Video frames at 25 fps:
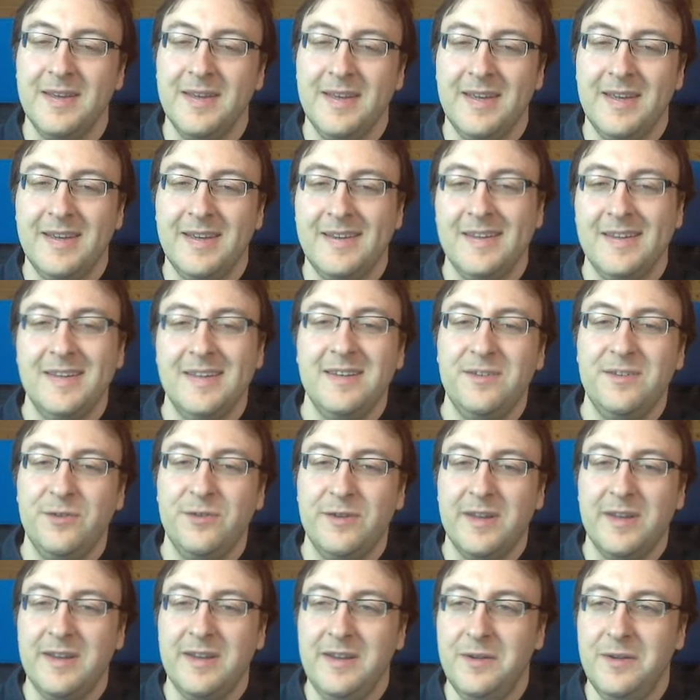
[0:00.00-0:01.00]
and you
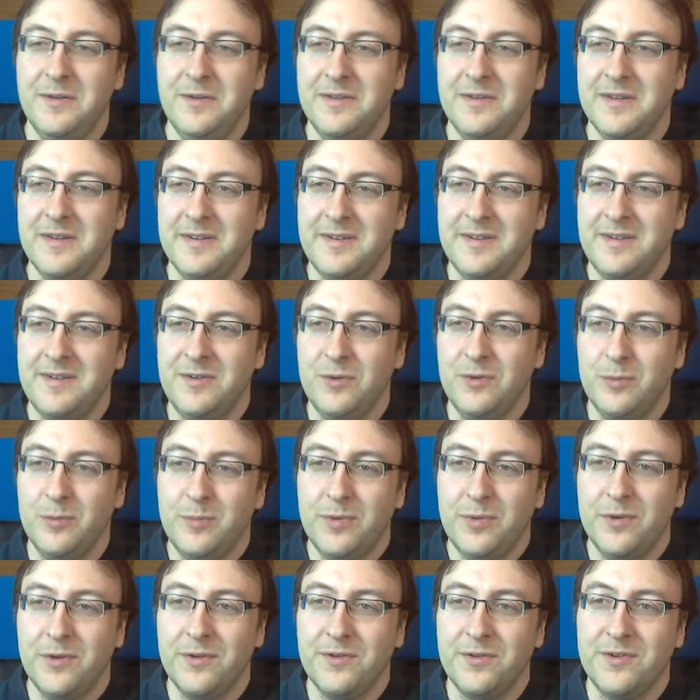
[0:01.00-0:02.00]
can use it to
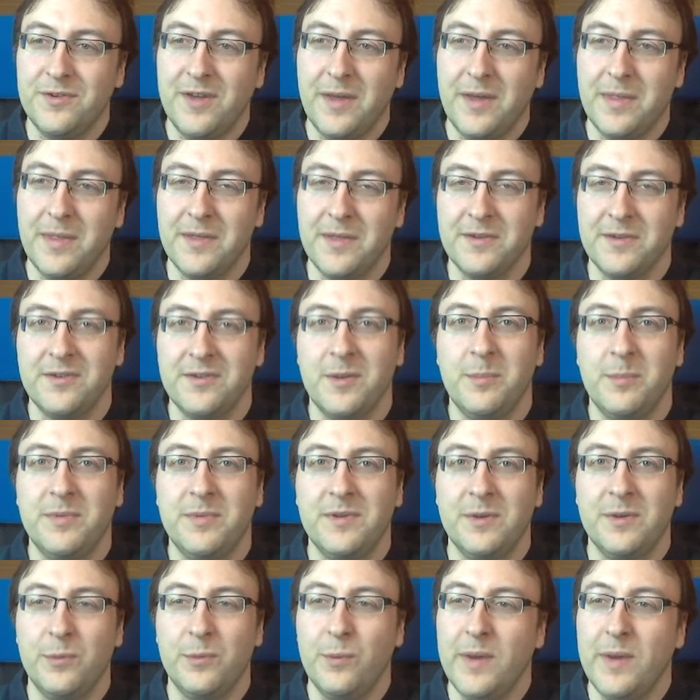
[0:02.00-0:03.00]
push other
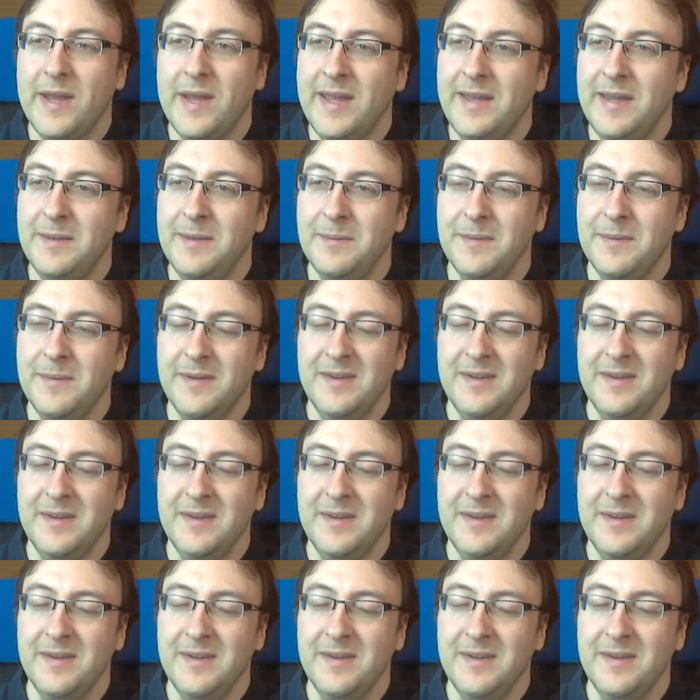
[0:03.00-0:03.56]
ships away,